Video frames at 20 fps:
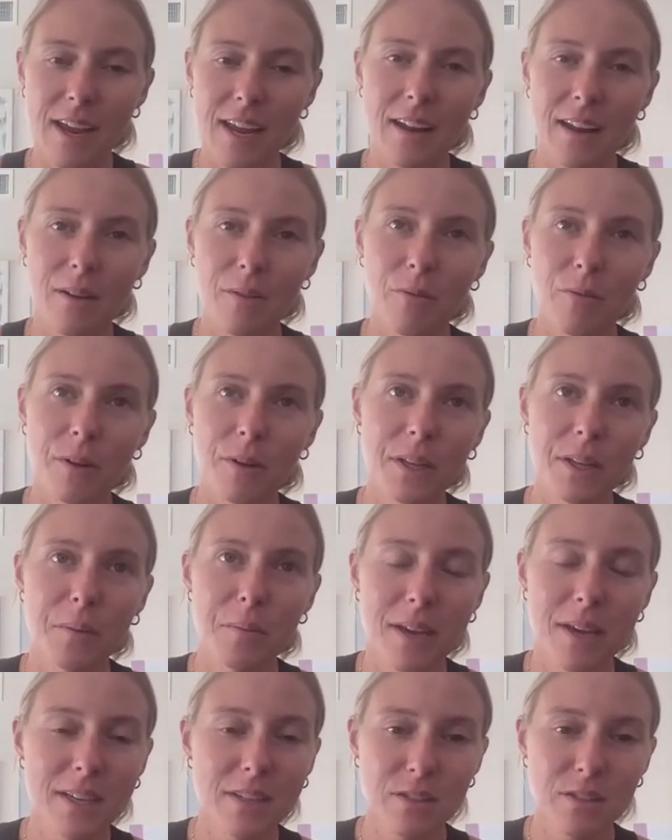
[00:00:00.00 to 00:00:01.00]
And it really
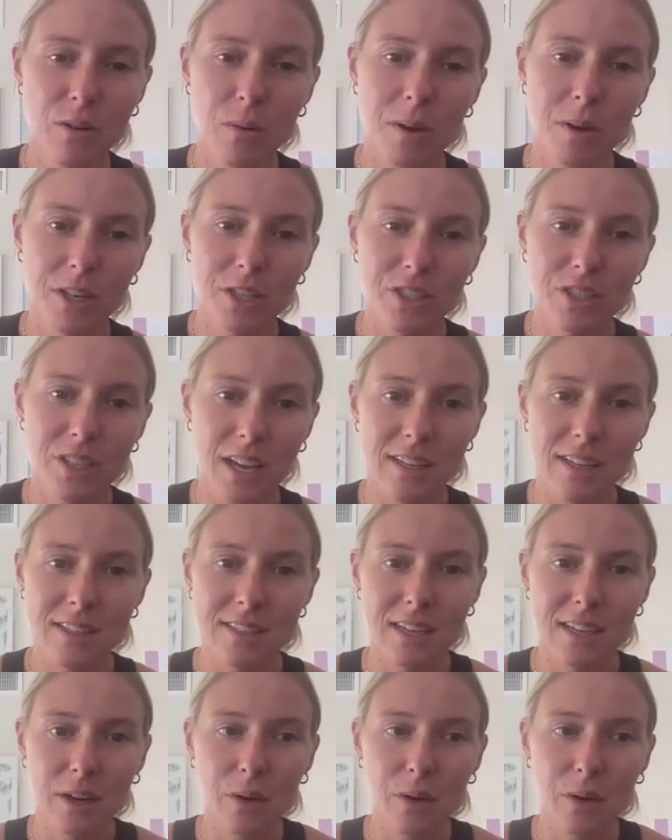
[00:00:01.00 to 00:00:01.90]
makes so much sense.